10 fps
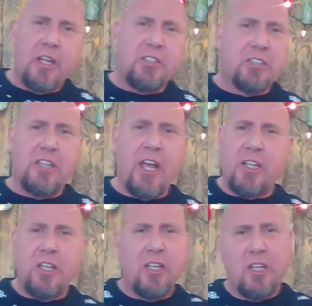
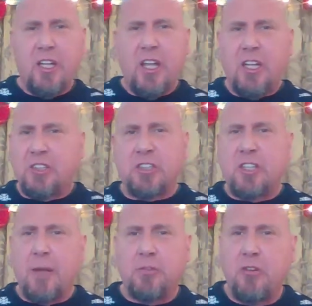Instead, it just
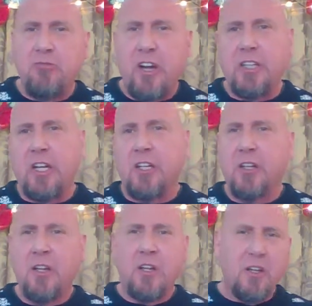kept on raining,
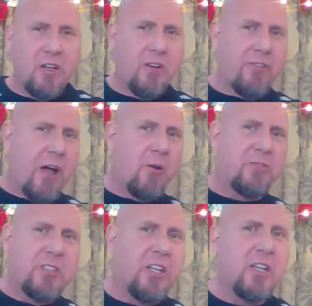a vow
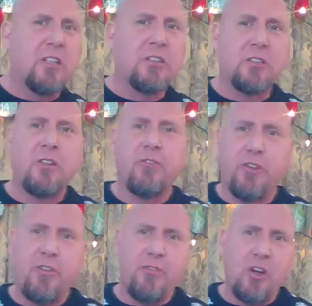of tears
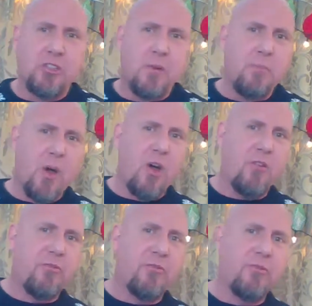for the virgin birth.